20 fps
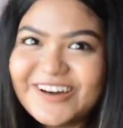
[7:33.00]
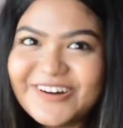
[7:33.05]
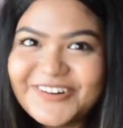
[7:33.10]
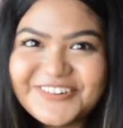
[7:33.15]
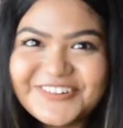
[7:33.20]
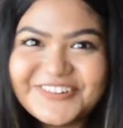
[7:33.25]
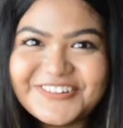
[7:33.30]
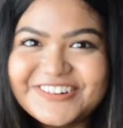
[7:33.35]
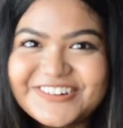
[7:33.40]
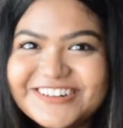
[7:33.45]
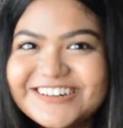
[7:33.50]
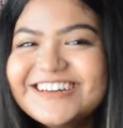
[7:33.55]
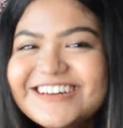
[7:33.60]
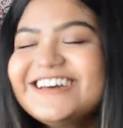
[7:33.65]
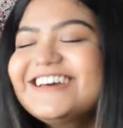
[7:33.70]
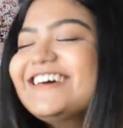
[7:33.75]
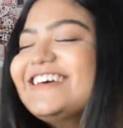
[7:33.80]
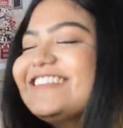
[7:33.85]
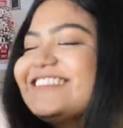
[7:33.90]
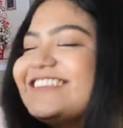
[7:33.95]
no
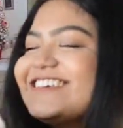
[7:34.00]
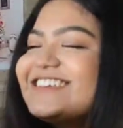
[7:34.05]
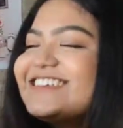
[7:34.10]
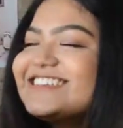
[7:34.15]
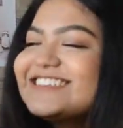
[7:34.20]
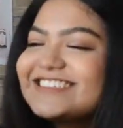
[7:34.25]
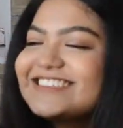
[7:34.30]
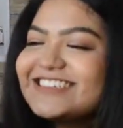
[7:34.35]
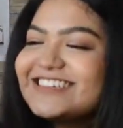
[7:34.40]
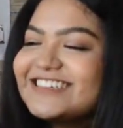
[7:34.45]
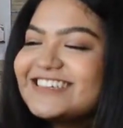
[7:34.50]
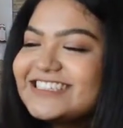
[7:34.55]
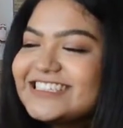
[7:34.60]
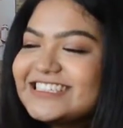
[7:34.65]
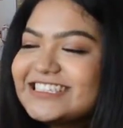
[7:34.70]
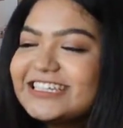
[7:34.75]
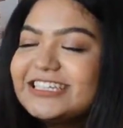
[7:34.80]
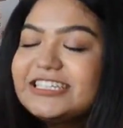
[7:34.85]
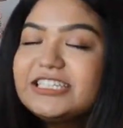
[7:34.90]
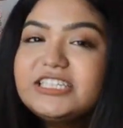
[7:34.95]
this is
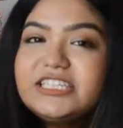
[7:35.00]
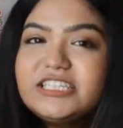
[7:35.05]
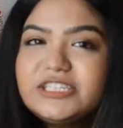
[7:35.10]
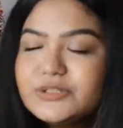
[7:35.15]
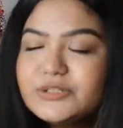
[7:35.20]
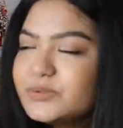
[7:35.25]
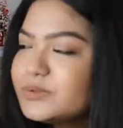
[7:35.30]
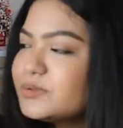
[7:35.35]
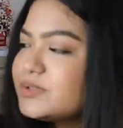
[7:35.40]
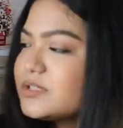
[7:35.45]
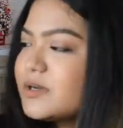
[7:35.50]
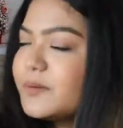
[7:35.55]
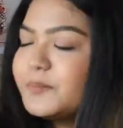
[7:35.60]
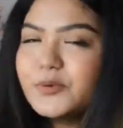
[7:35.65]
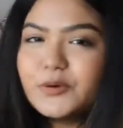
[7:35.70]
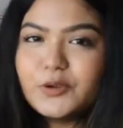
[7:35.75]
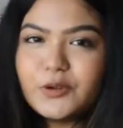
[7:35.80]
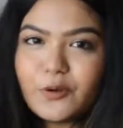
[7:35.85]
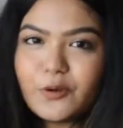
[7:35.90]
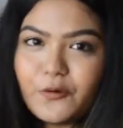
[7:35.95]
a nude
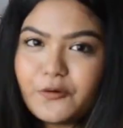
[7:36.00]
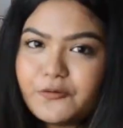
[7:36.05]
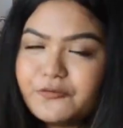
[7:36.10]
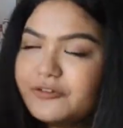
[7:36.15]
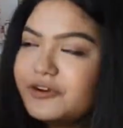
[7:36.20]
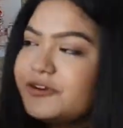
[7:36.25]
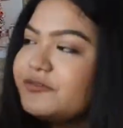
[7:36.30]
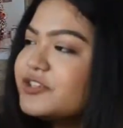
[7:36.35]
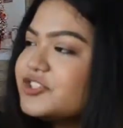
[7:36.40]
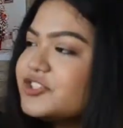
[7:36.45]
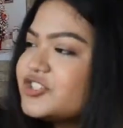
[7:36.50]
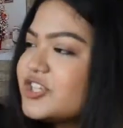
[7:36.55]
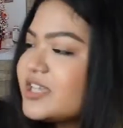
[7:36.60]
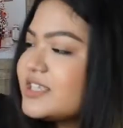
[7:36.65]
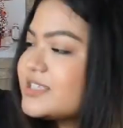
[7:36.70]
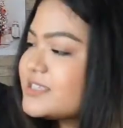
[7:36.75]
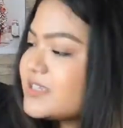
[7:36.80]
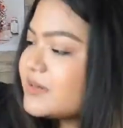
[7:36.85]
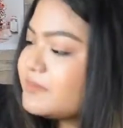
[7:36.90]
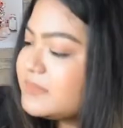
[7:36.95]
pullover which has
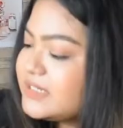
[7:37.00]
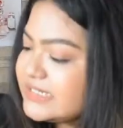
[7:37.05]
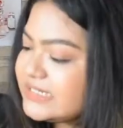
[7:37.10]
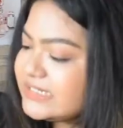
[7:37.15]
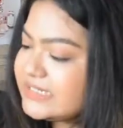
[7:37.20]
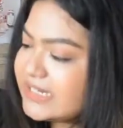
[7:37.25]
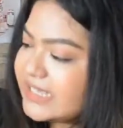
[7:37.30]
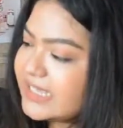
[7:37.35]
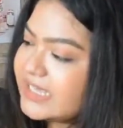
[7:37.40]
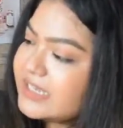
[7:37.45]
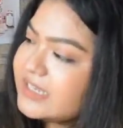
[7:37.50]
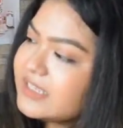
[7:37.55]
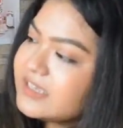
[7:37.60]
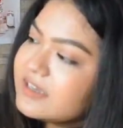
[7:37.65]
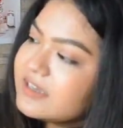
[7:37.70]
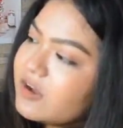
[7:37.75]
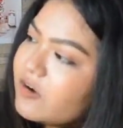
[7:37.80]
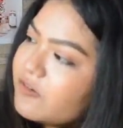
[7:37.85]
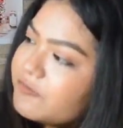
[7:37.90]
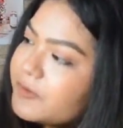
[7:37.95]
some
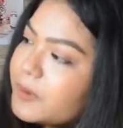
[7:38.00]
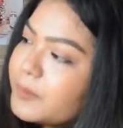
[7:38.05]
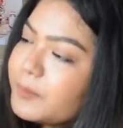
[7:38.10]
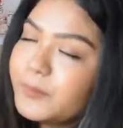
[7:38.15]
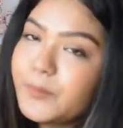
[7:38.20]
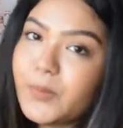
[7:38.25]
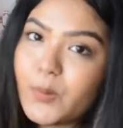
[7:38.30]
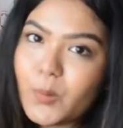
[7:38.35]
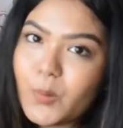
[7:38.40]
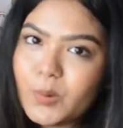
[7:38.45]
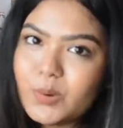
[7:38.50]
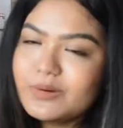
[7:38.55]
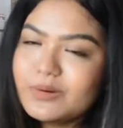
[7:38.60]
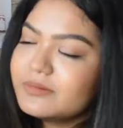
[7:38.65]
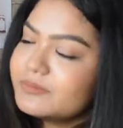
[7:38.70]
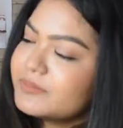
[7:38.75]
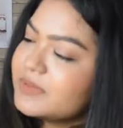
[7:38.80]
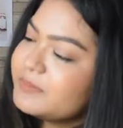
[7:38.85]
detailing of a bow